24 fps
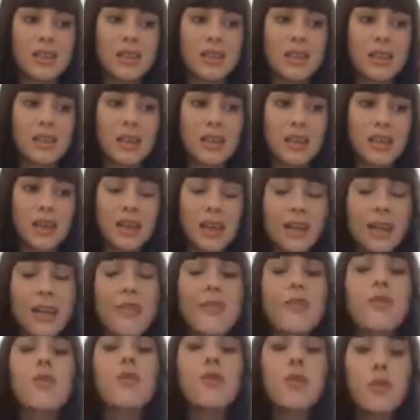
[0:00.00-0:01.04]
And I've thought
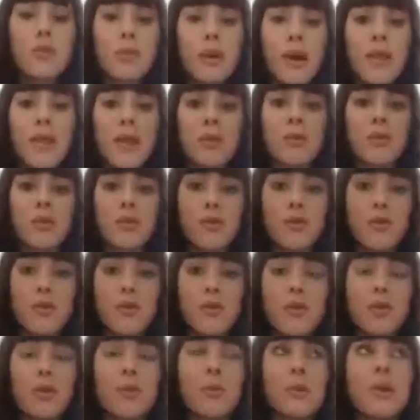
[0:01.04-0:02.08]
about that before, but